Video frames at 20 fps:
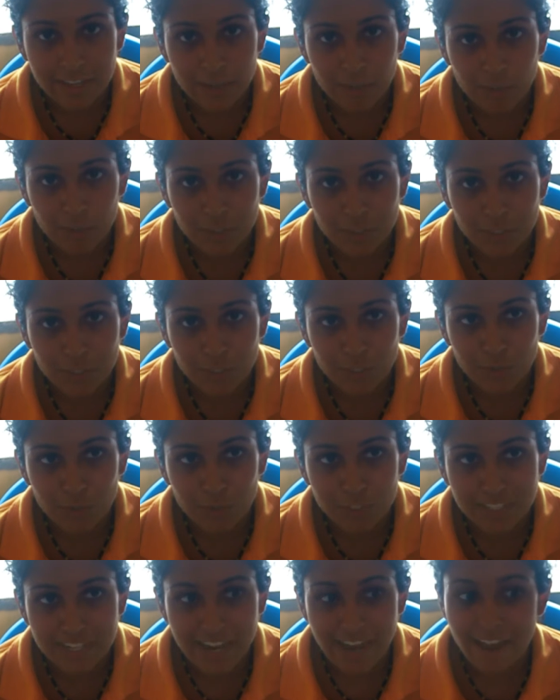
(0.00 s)
I wasn't
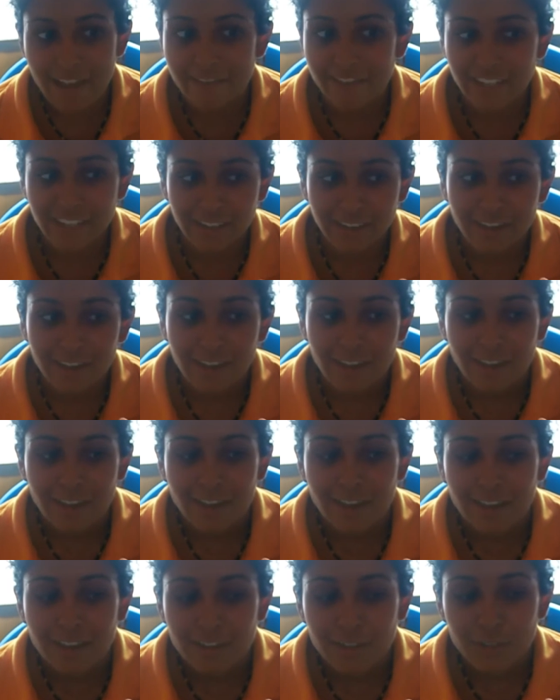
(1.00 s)
used to having,
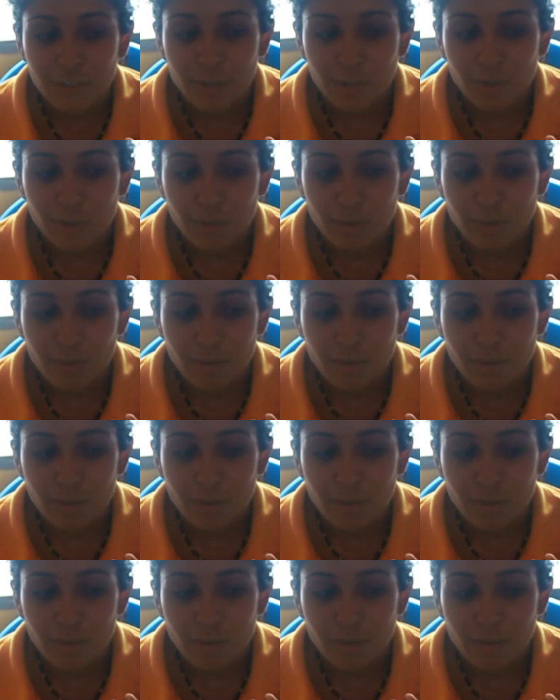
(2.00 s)
you know,